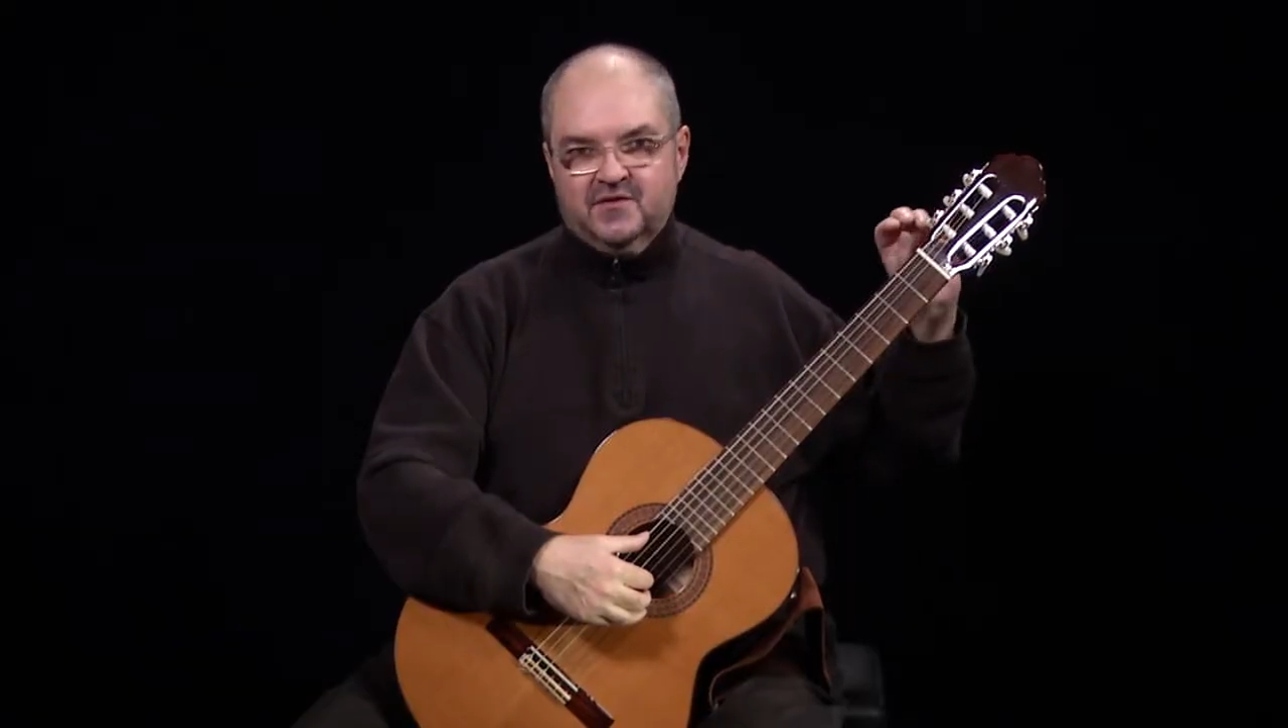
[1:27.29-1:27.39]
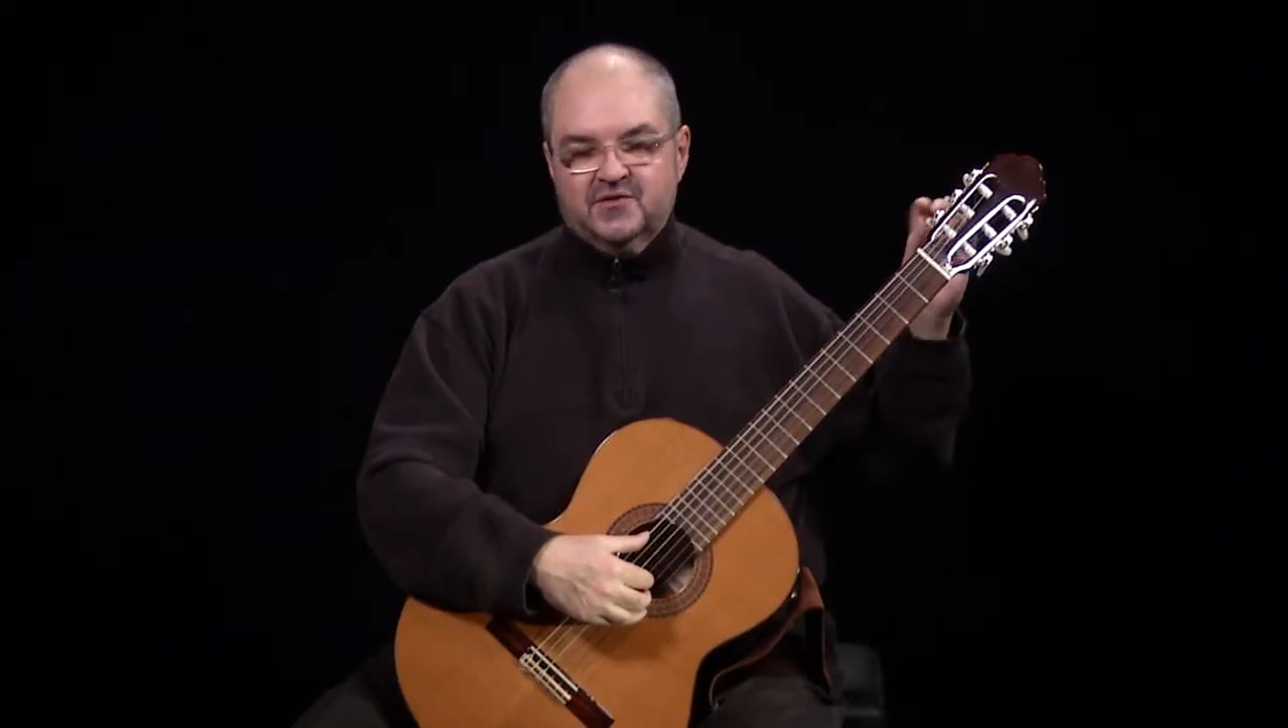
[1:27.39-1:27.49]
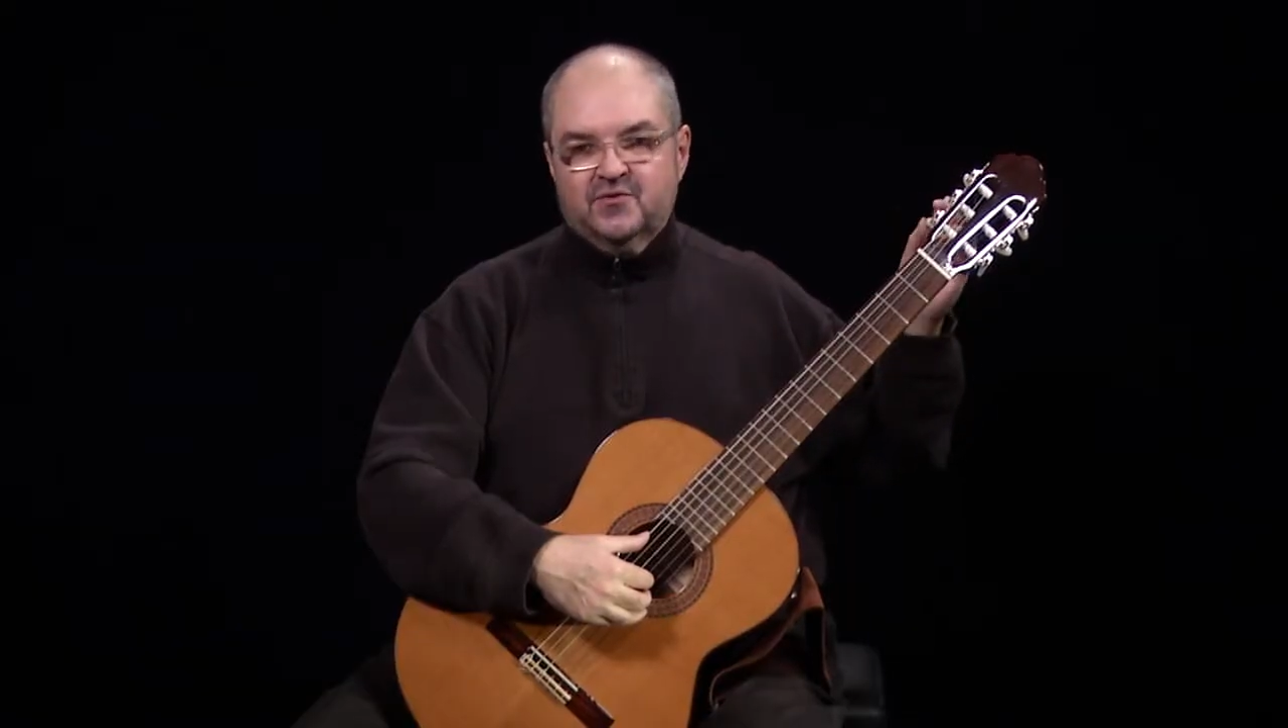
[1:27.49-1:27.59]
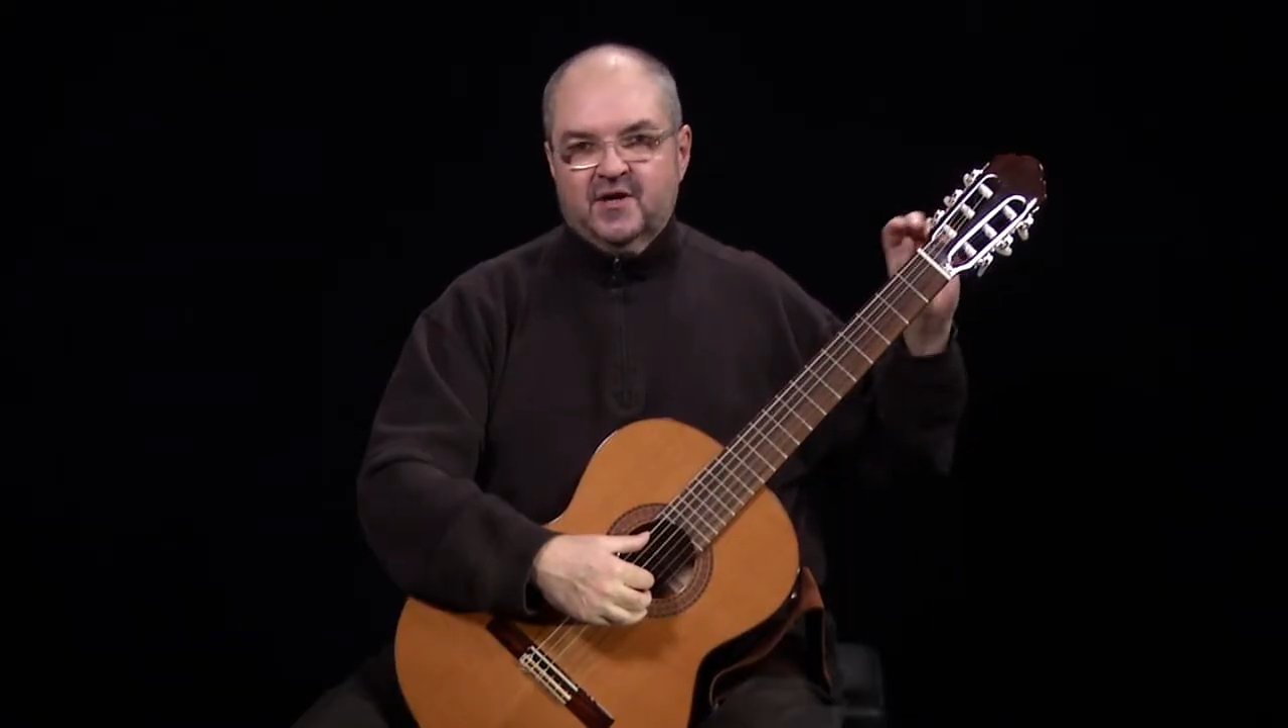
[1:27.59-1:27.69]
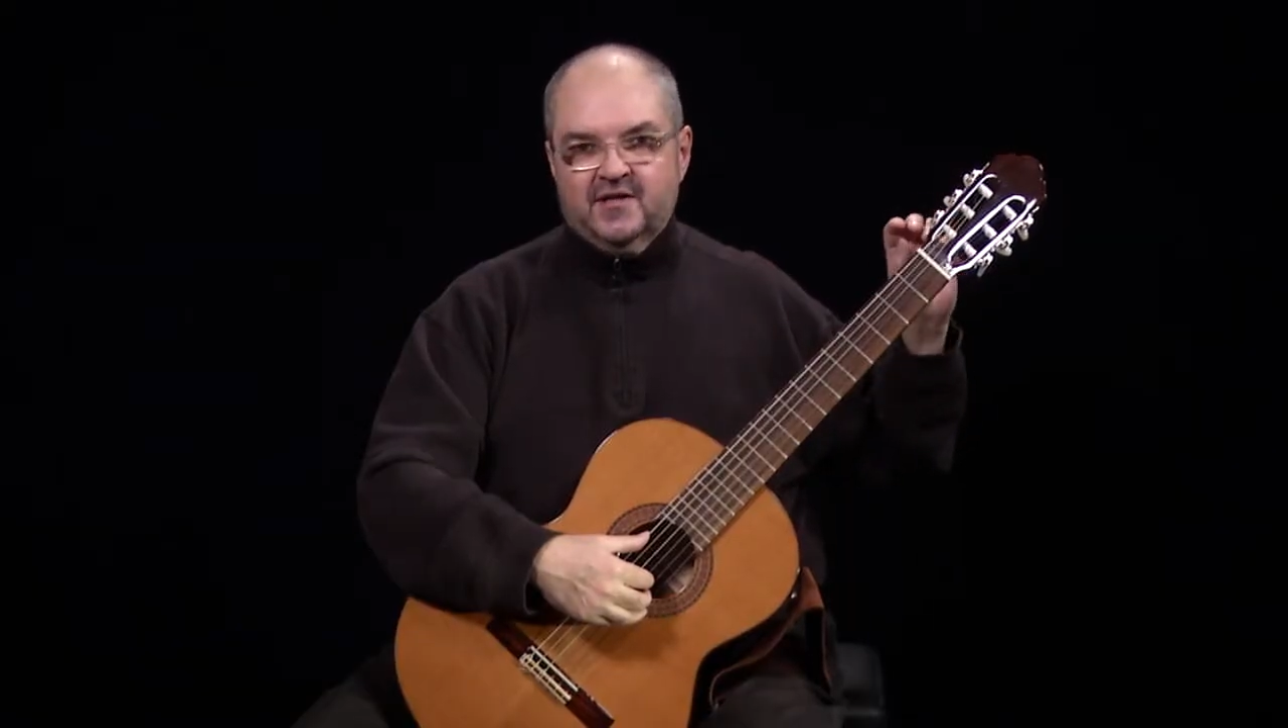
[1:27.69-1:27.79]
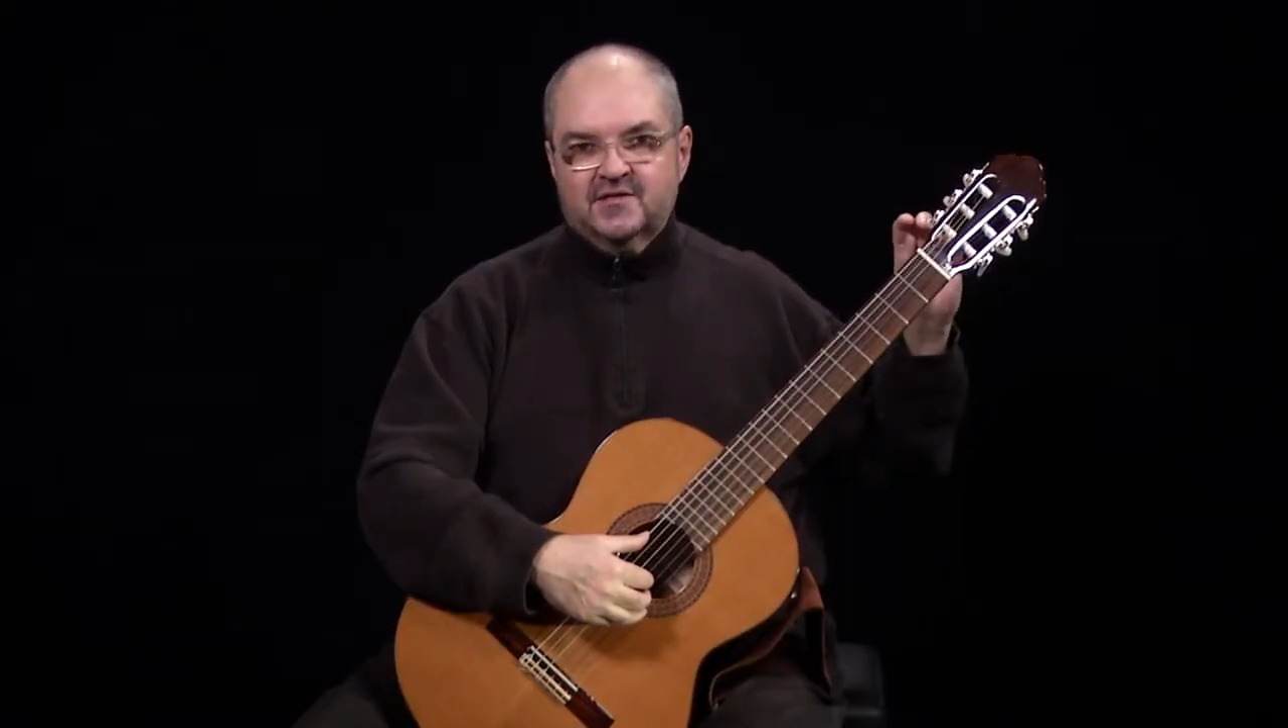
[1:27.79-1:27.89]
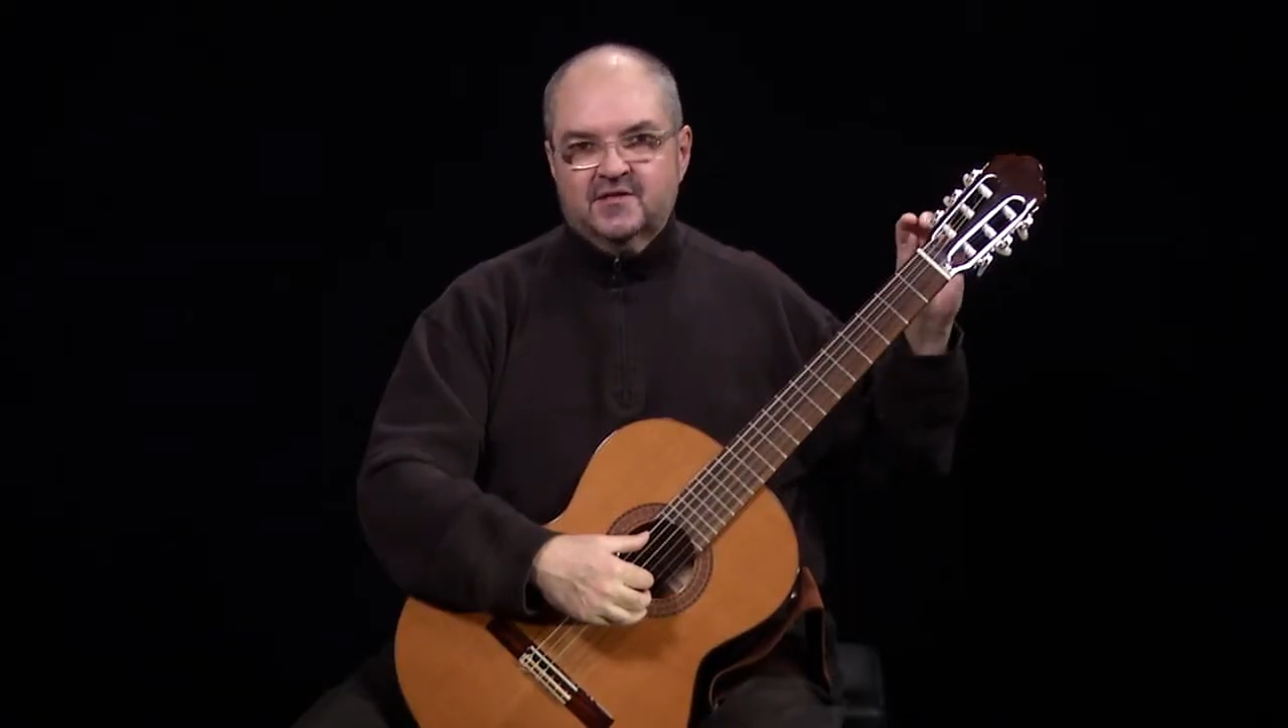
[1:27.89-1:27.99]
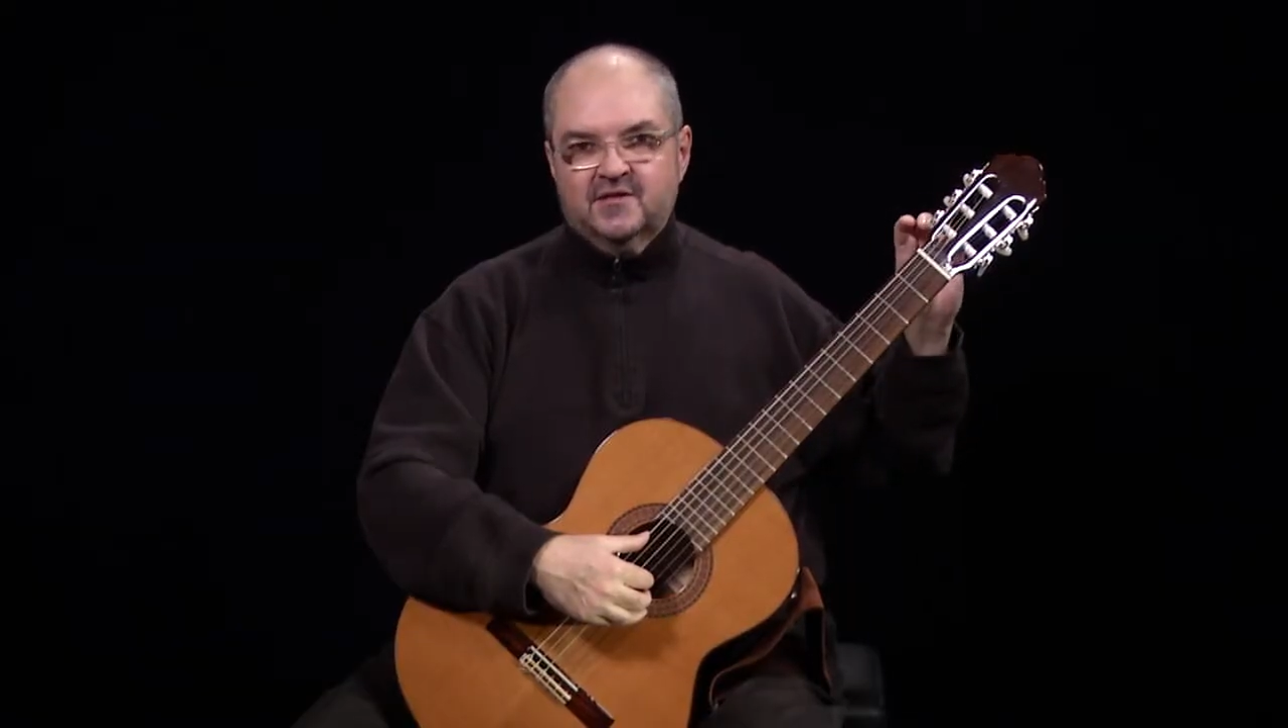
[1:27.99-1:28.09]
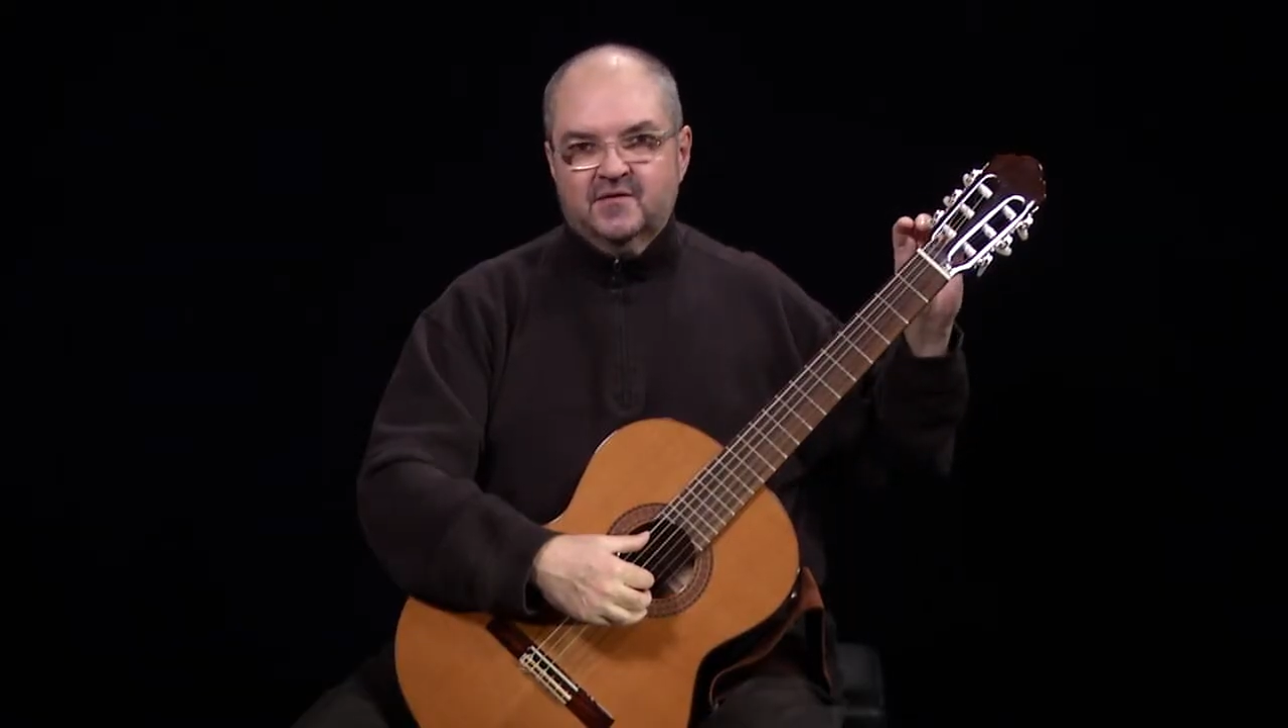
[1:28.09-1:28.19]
the strings